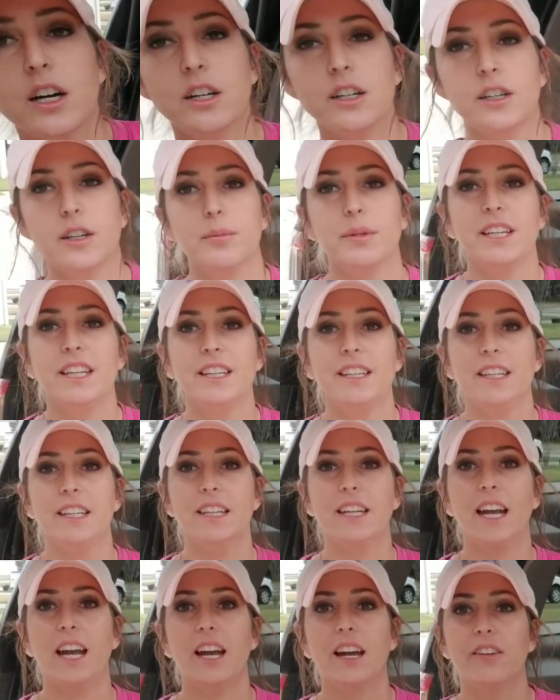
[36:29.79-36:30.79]
Um, he did
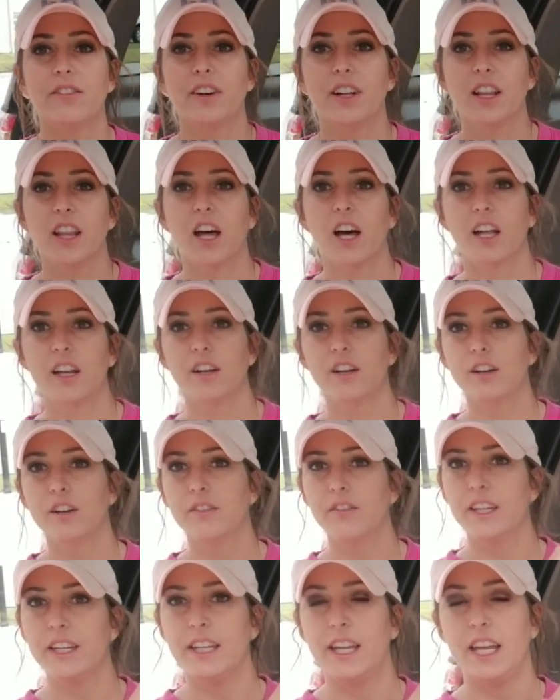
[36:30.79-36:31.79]
have a lot
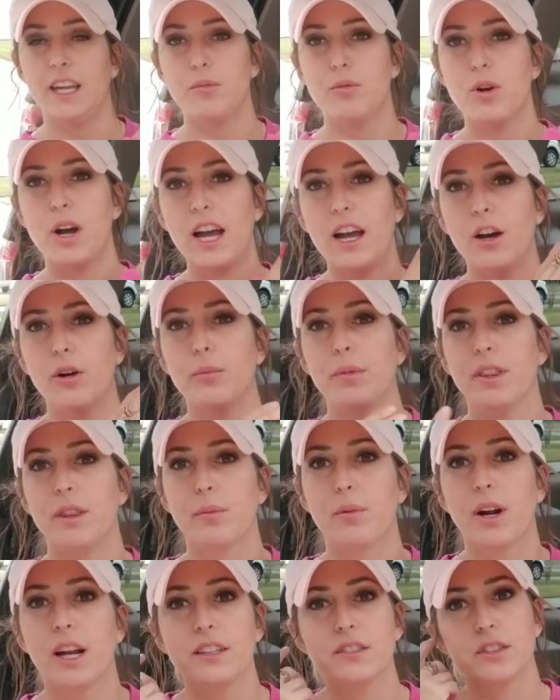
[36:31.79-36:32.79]
of enamel out, but the
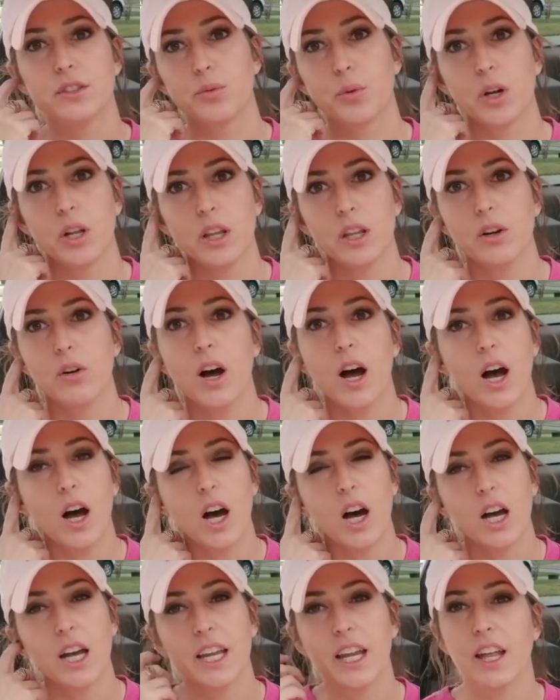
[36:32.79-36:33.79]
prices were a little
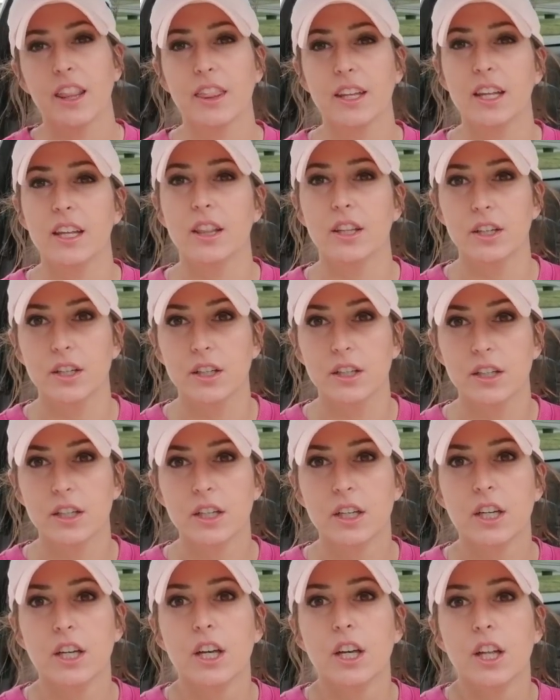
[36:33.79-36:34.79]
high. I think the
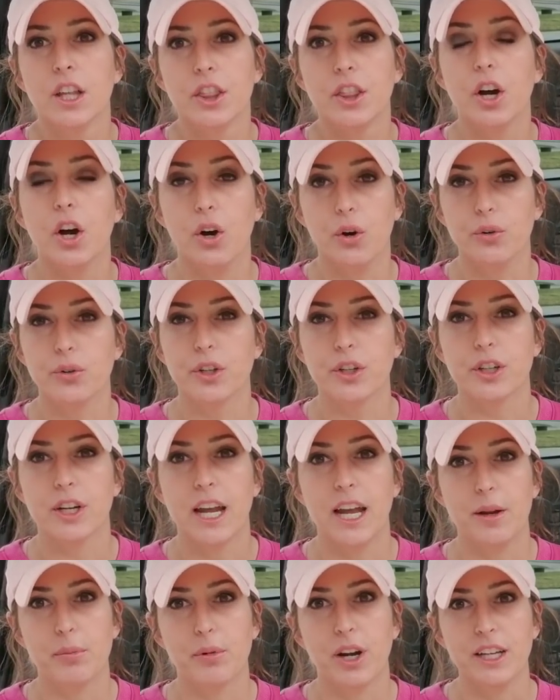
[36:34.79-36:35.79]
the owner
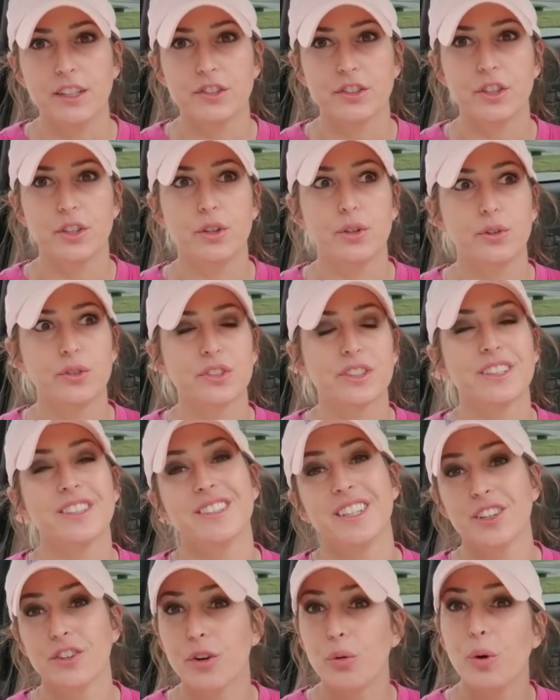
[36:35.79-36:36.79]
had priced those because
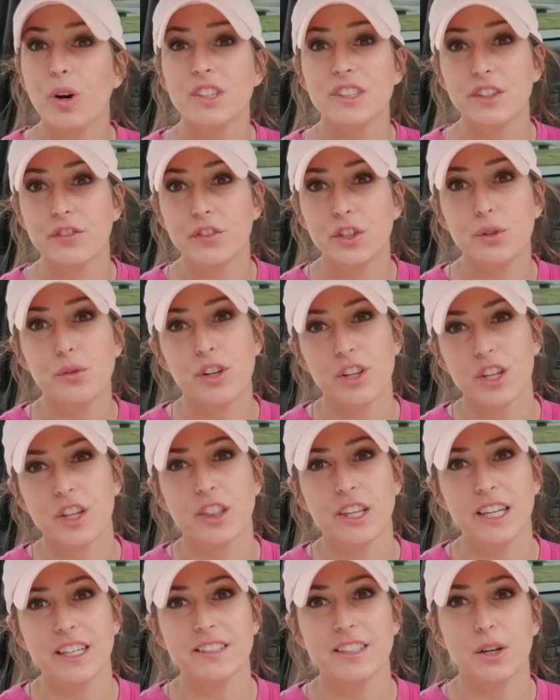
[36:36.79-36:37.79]
there was a few other
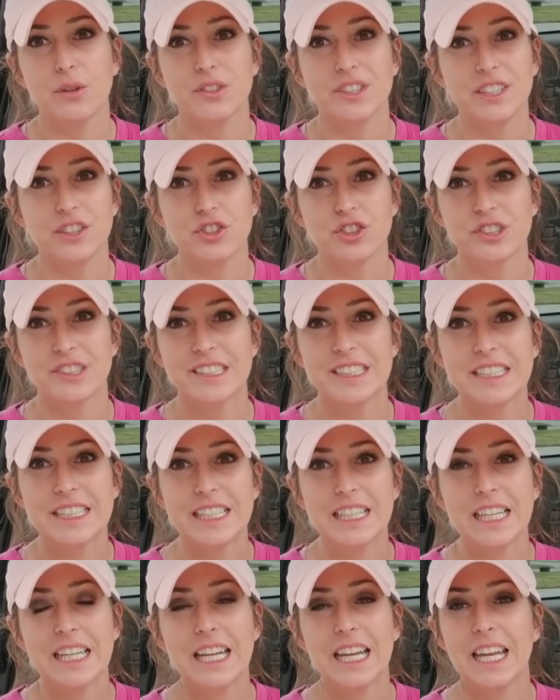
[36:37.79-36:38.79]
things I was interested
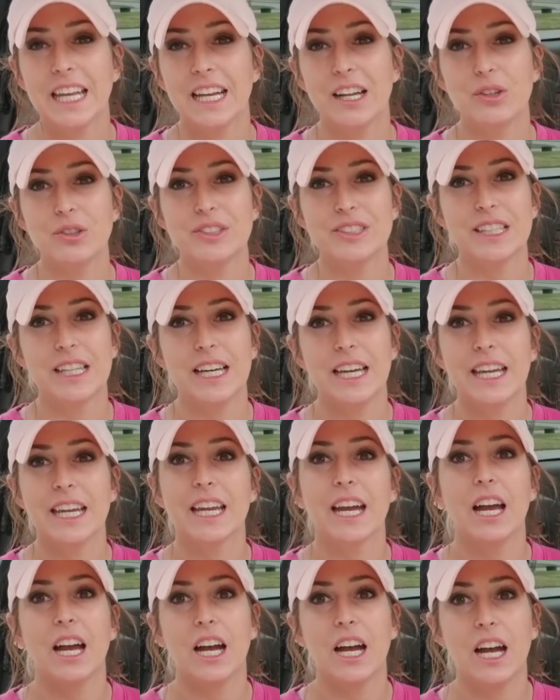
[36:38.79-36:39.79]
in and I was
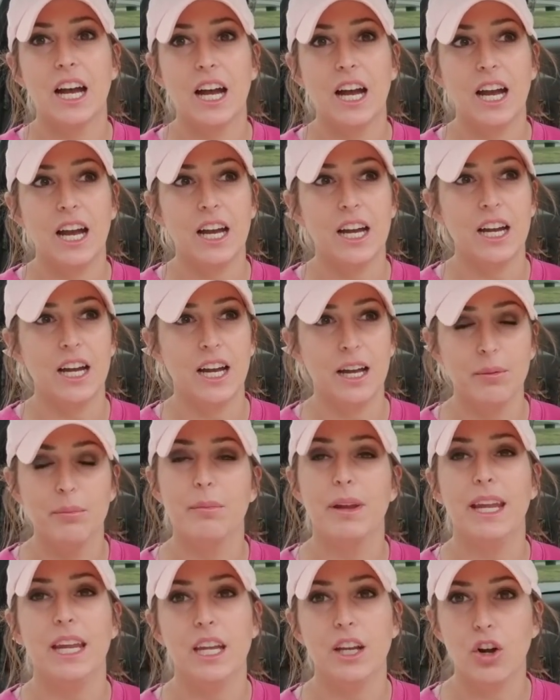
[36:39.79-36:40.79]
like I, I
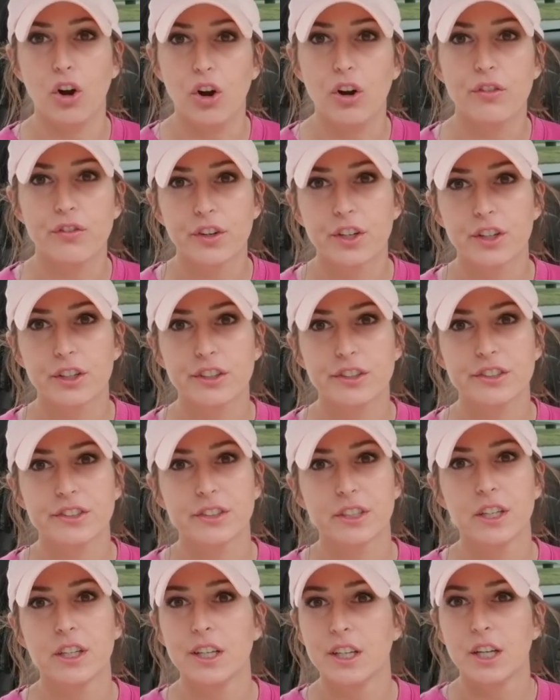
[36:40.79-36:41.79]
made
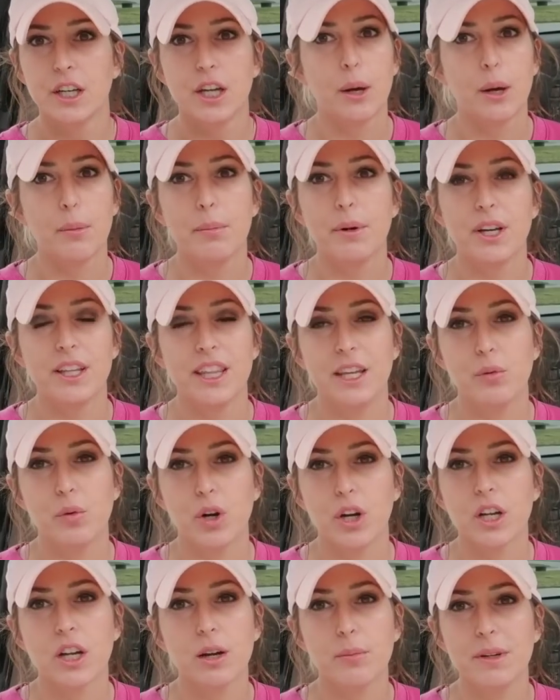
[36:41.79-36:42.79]
offers but they
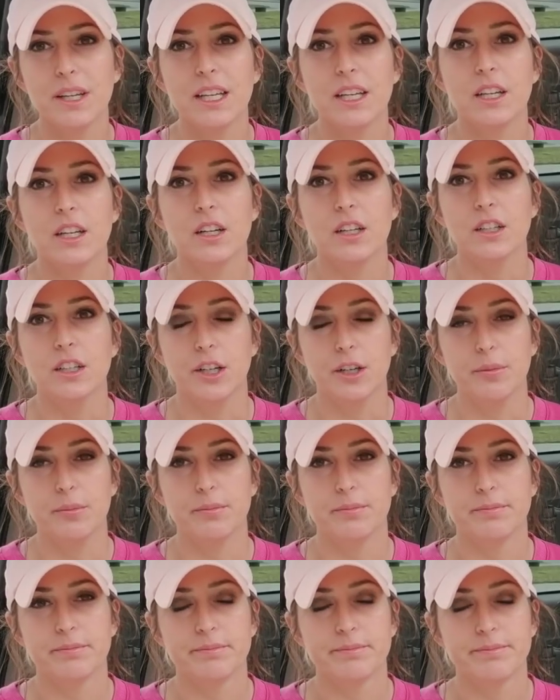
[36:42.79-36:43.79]
weren't coming
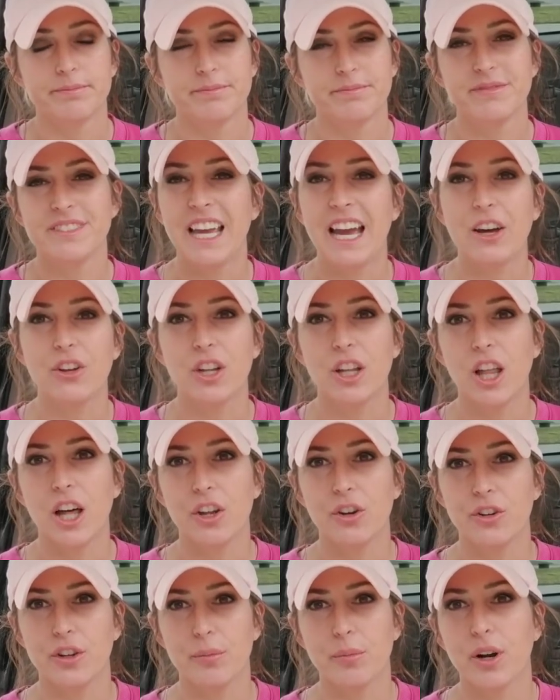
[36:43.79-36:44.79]
um, down a
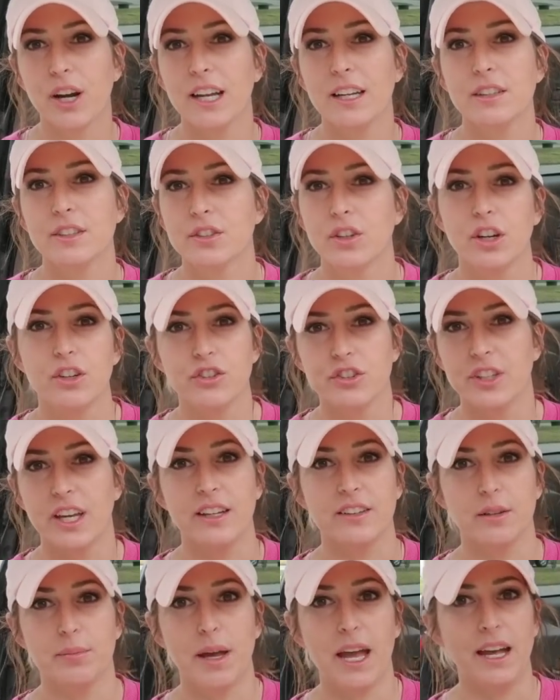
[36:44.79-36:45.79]
lot on the price so I just
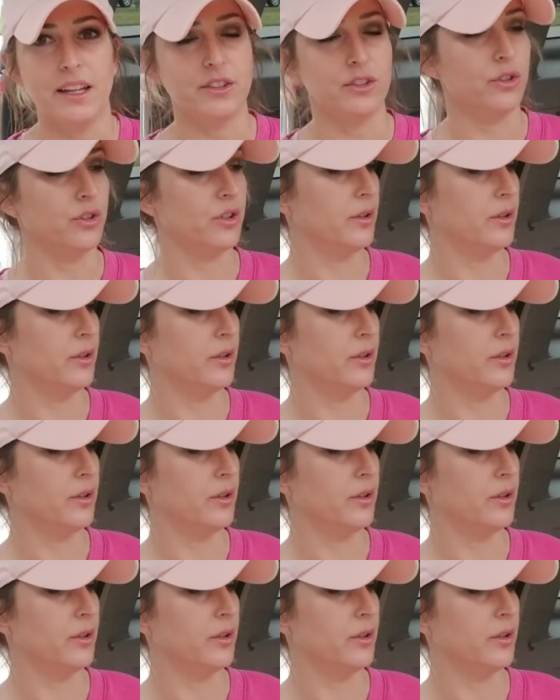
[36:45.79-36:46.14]
had to pass